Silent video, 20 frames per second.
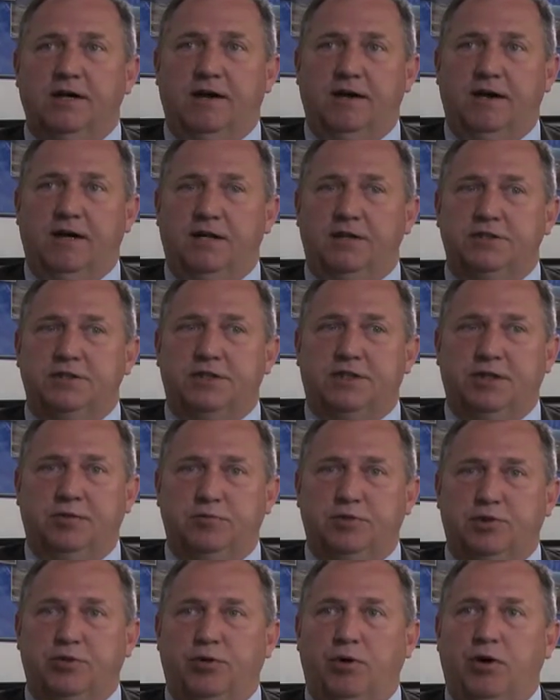to
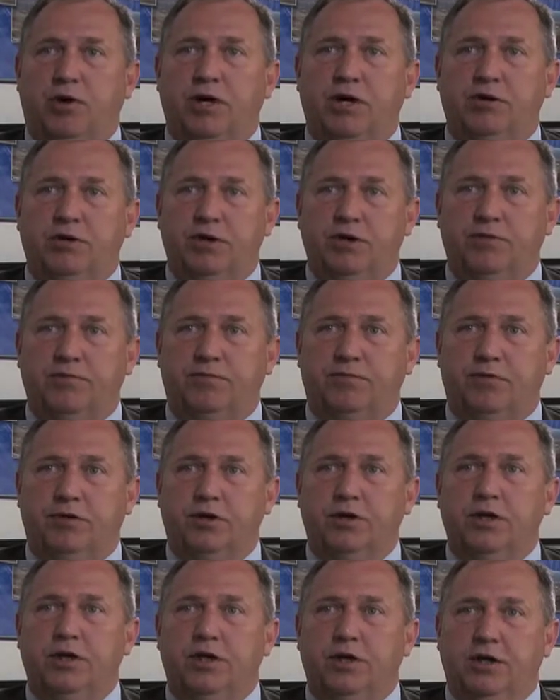come to our area
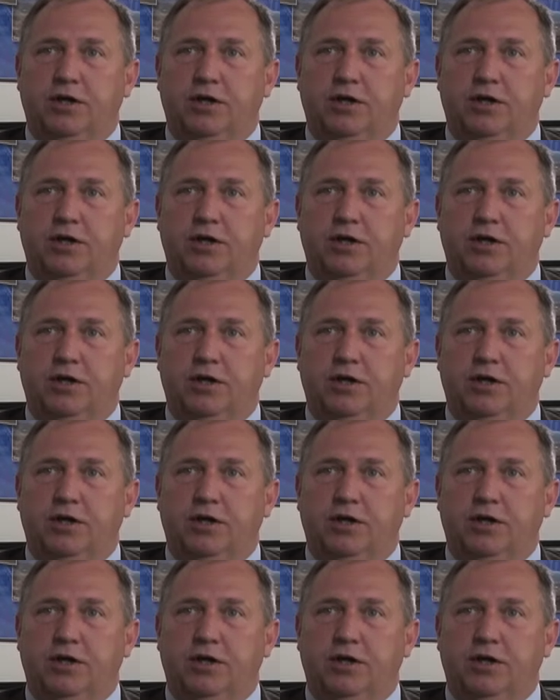for